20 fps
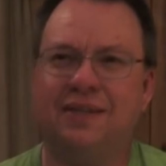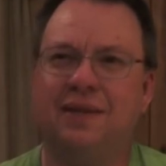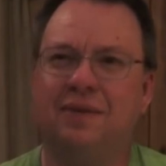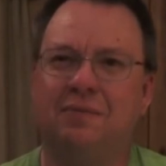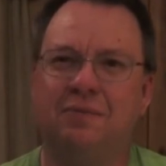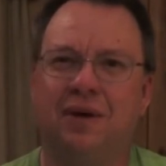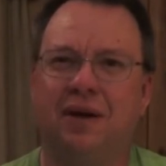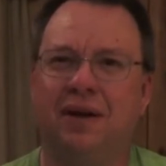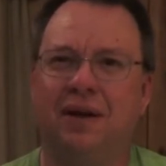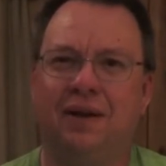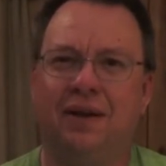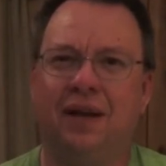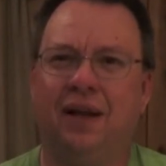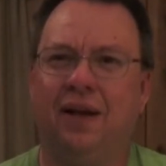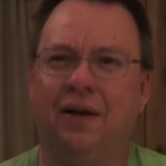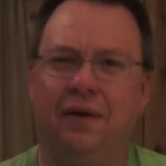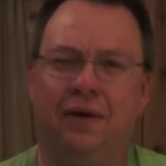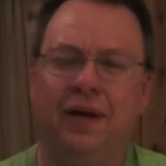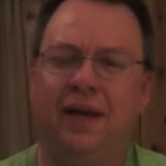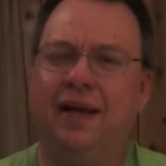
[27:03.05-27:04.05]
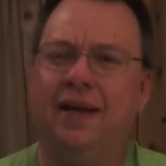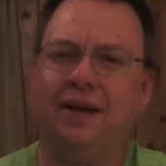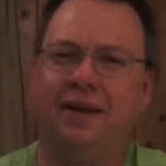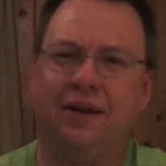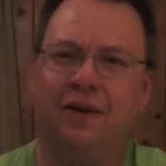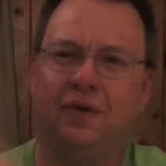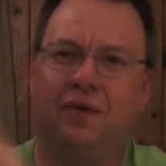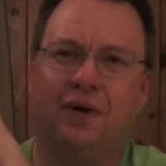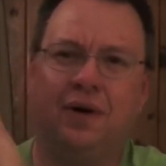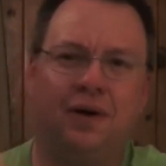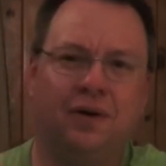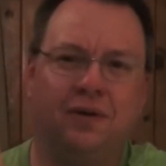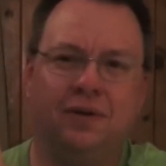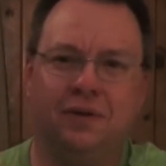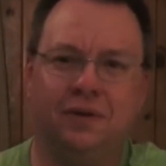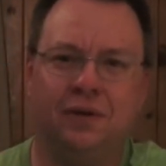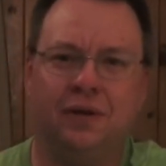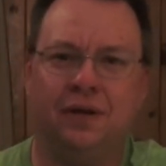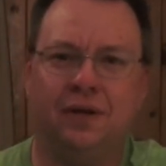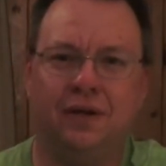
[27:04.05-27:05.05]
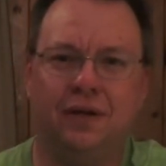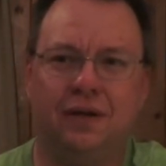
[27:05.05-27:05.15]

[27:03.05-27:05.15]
something about how he had to go out and